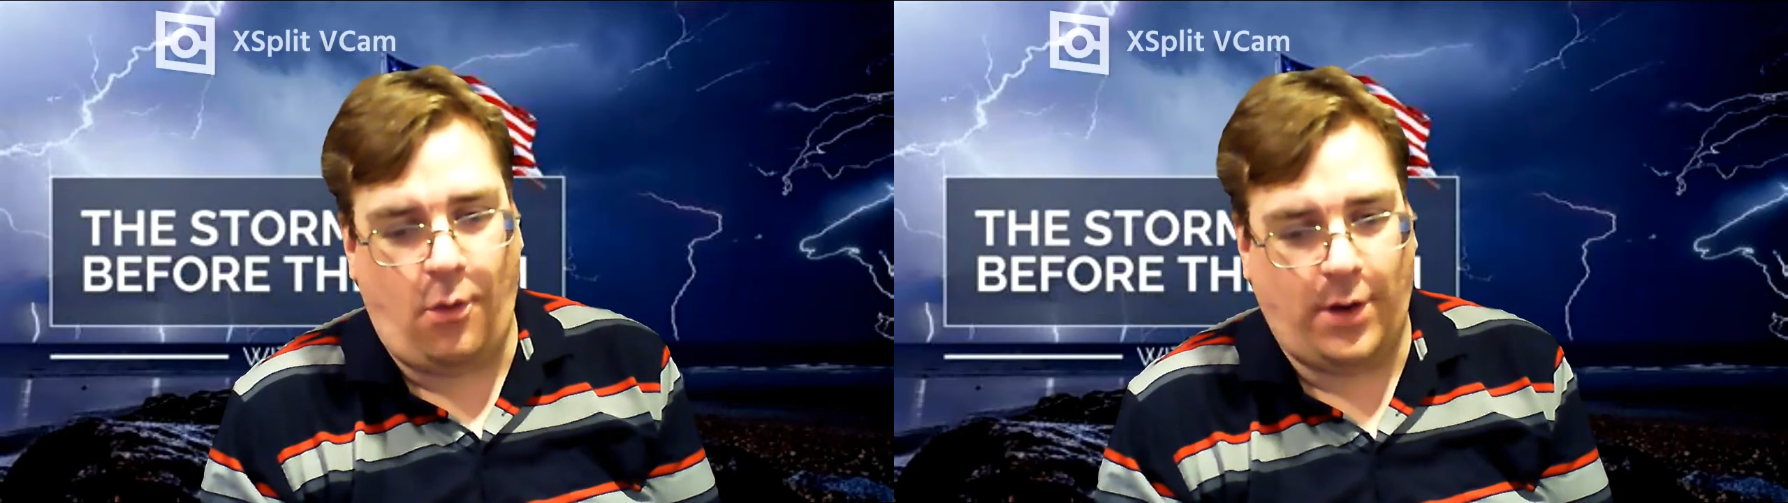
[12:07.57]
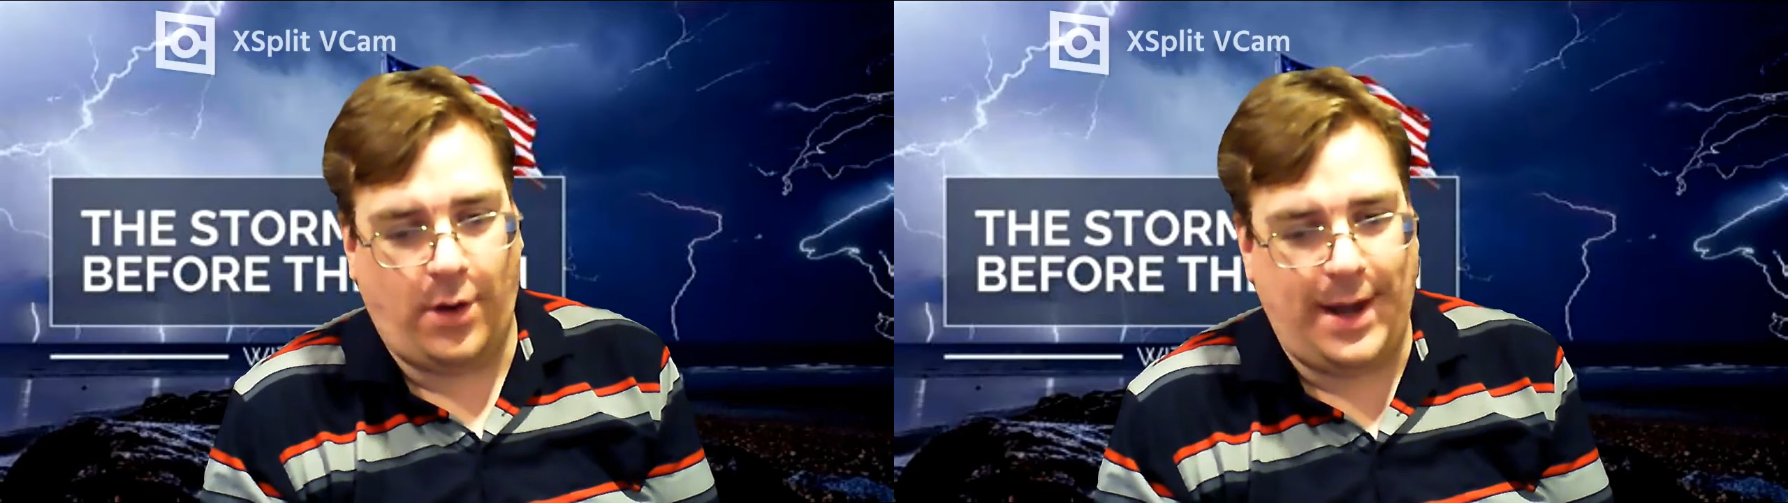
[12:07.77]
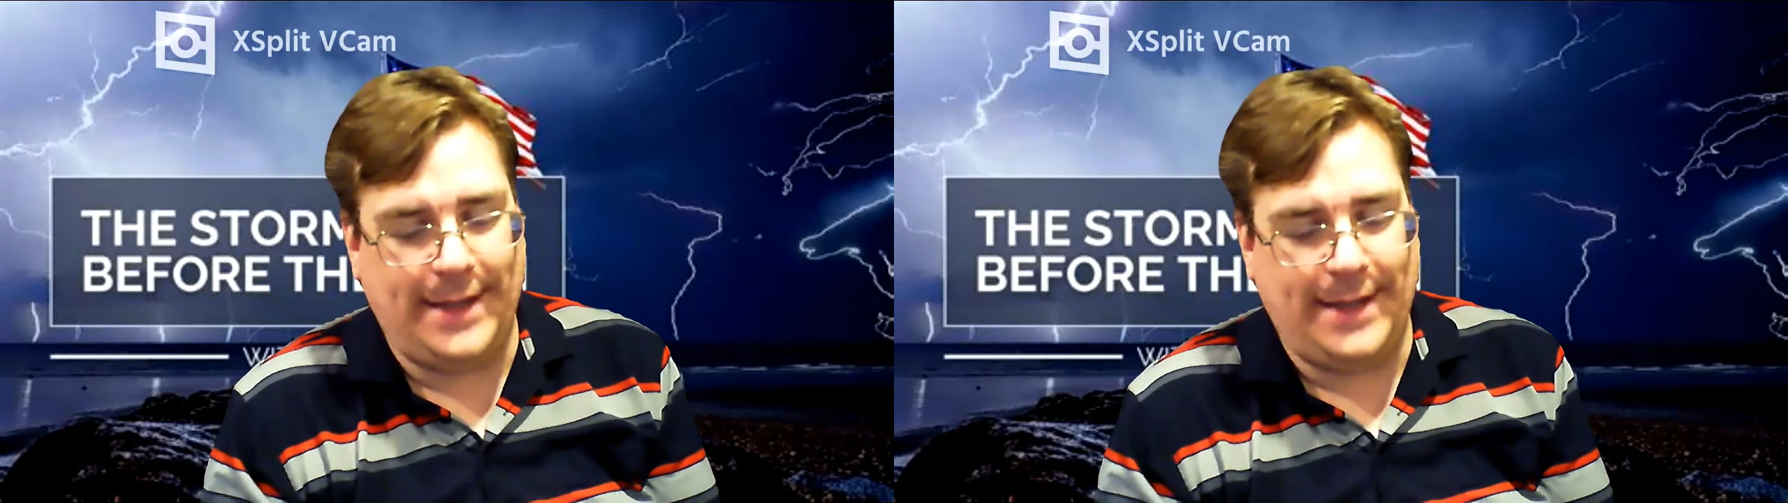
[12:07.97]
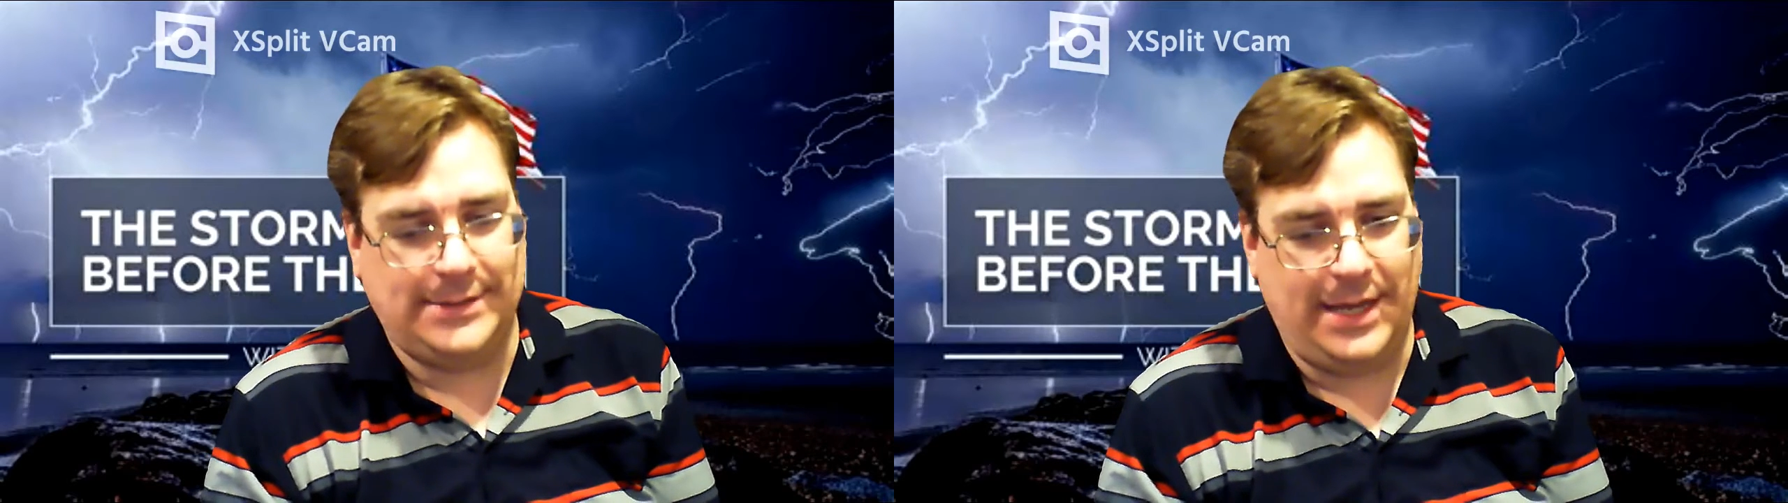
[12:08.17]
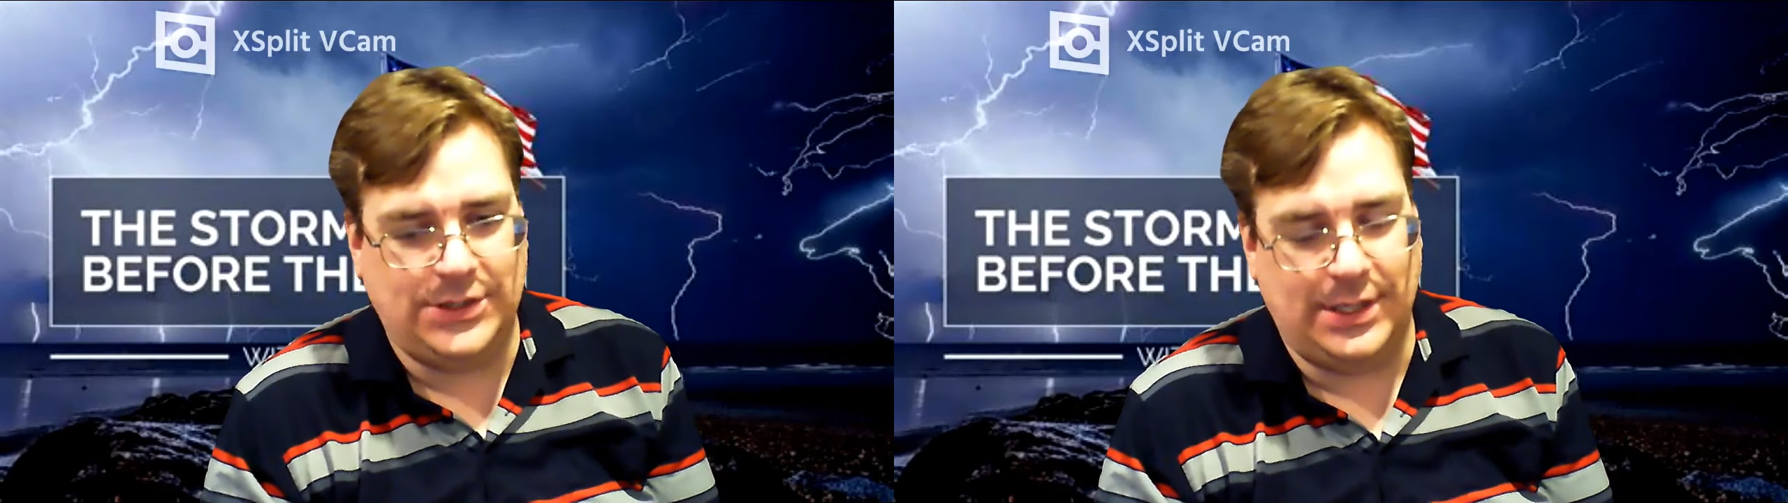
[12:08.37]

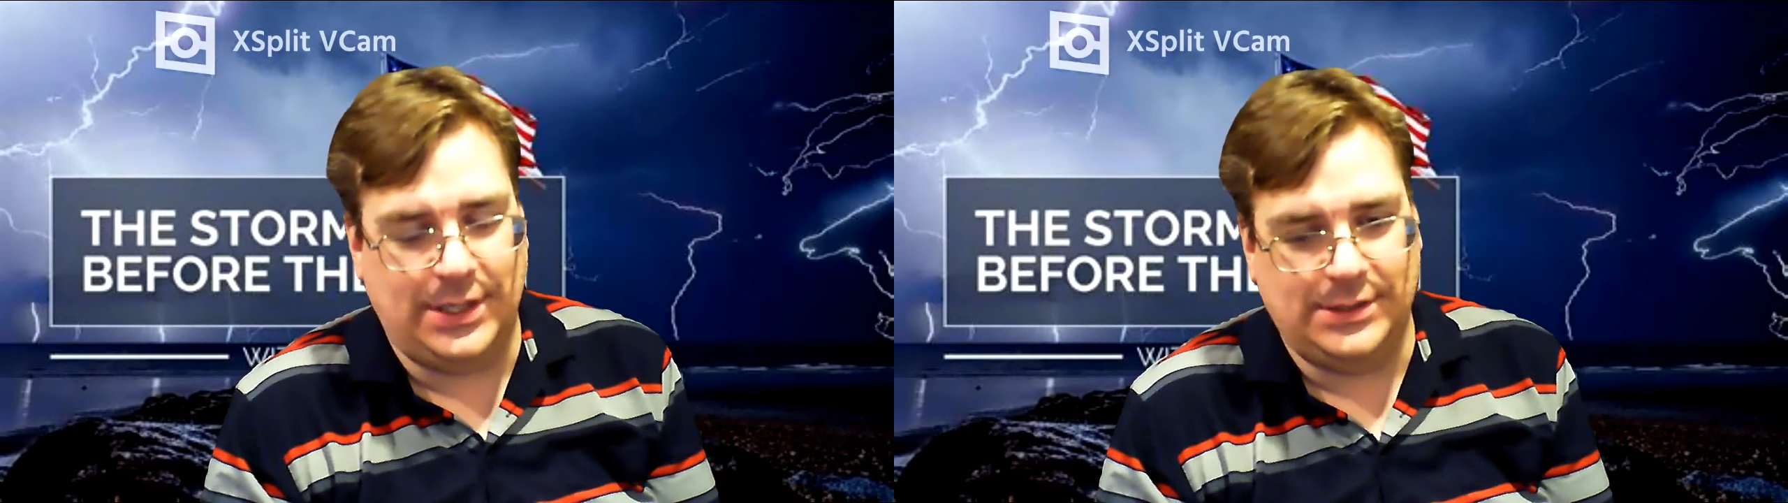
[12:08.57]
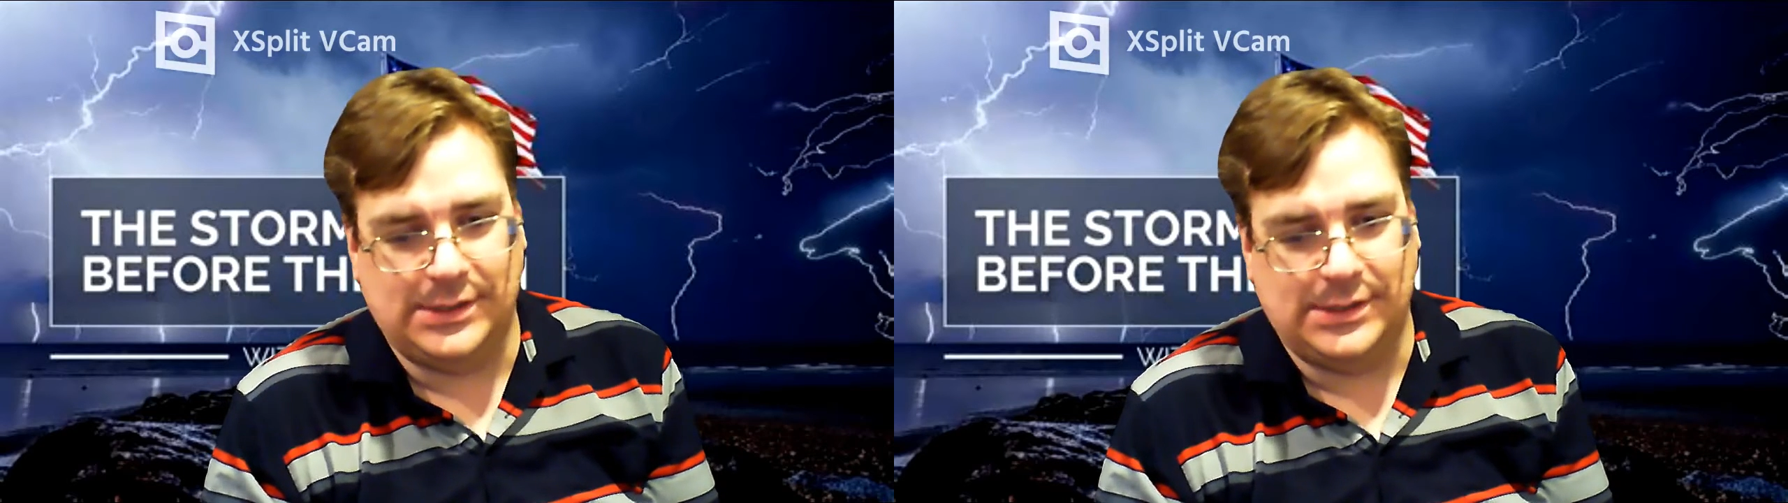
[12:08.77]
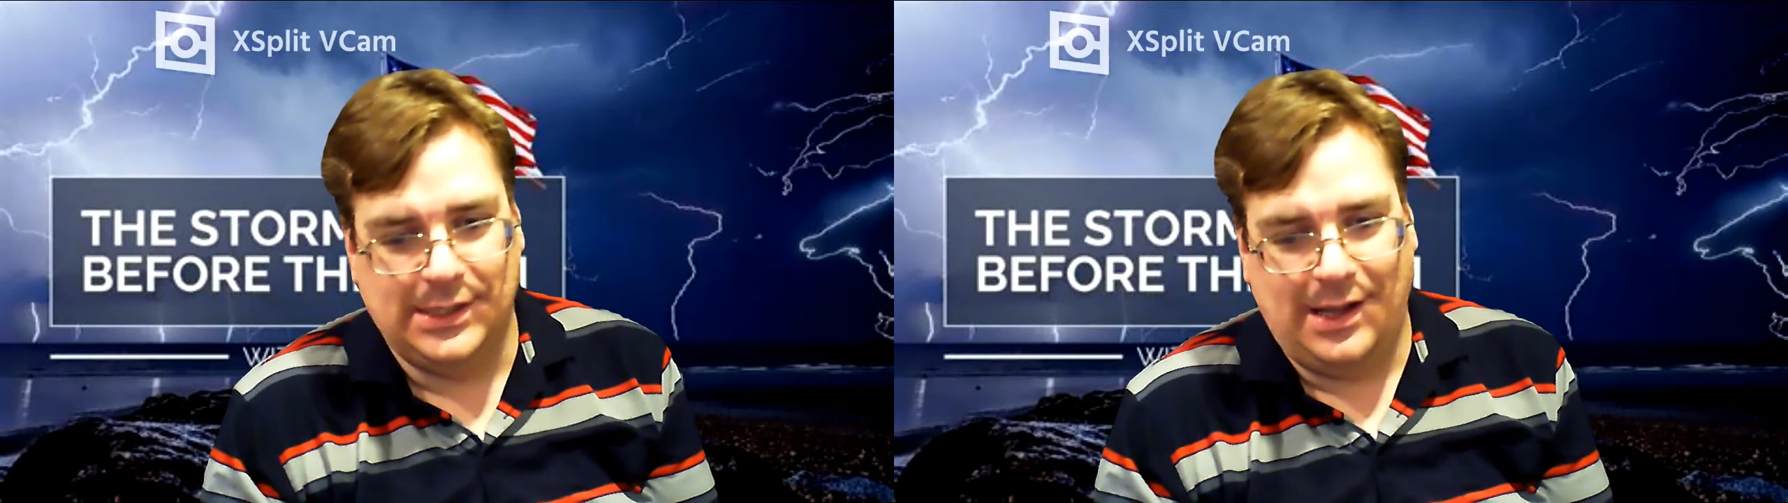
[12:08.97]
organizations